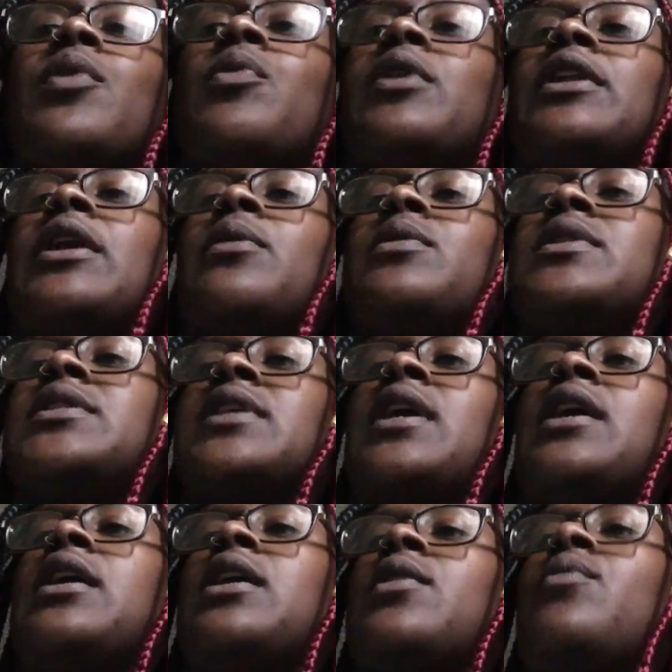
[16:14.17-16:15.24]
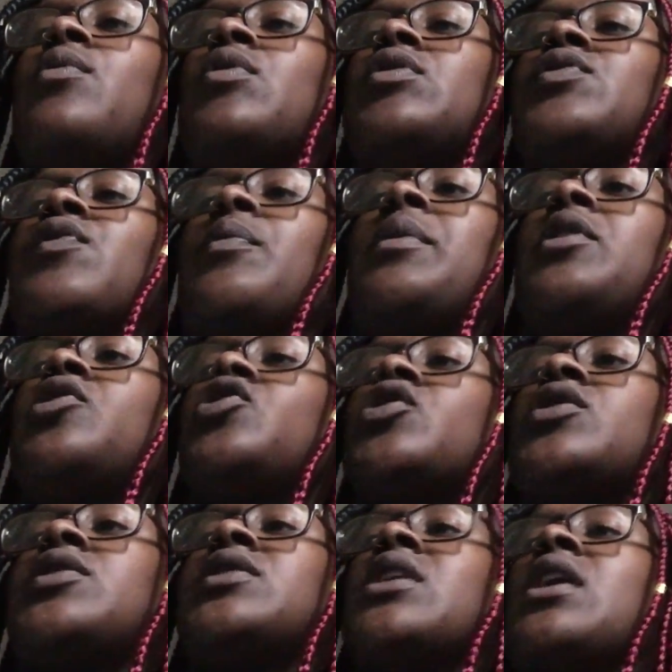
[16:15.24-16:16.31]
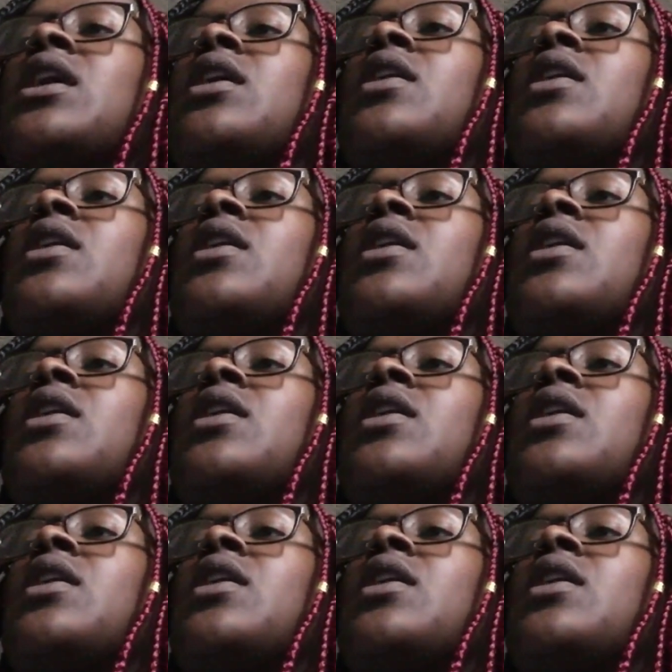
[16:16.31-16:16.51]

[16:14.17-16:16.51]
than what they were saying it was for me to just